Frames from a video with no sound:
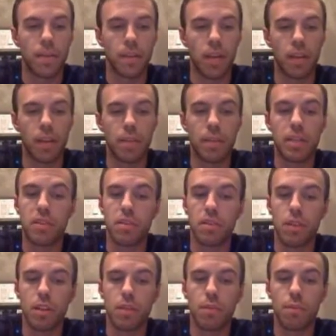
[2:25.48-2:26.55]
The beach is
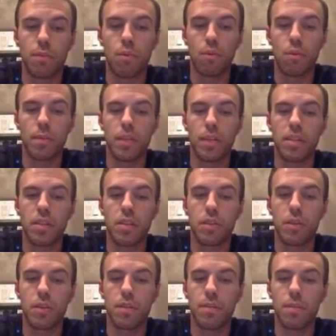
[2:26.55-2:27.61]
also important because it
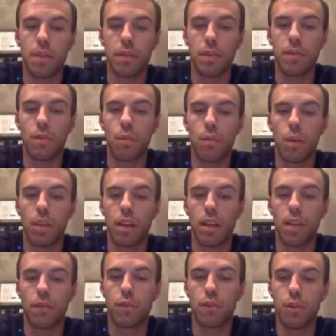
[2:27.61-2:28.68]
shows the mother what
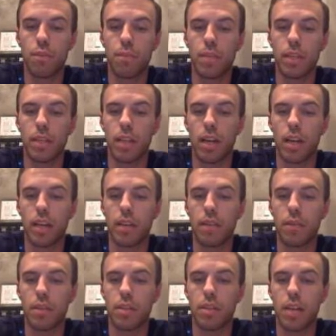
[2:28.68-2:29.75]
life could be like
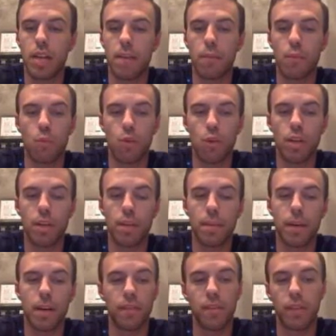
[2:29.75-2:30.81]
if she stopped worrying
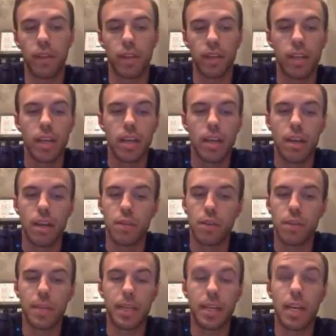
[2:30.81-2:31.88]
about everything, if
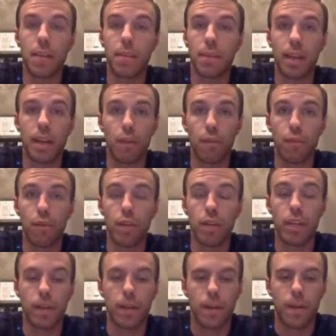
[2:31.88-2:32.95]
she became
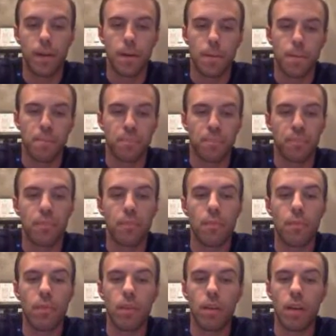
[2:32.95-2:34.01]
carefree.
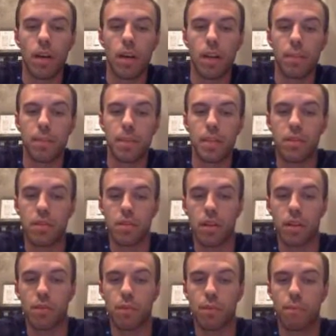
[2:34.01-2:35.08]
The beach is
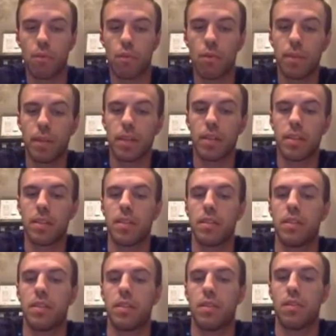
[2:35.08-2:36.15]
also important because
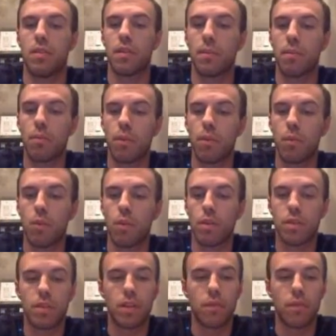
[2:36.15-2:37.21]
this is a turning point where
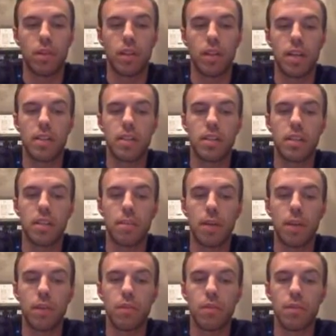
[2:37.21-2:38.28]
the son realizes that the
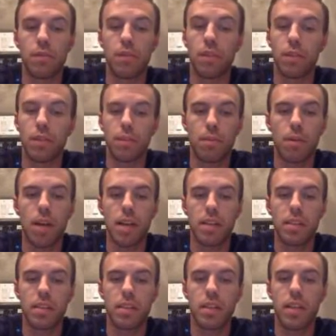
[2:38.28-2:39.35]
mother is full of
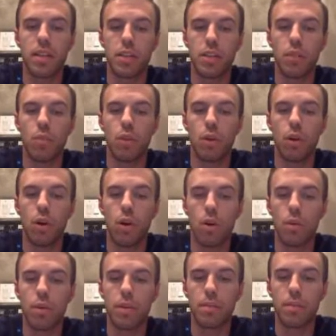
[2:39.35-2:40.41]
surprises and that she will
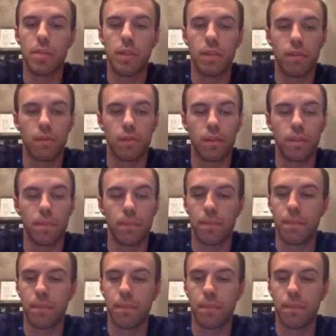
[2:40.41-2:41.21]
always be there for him.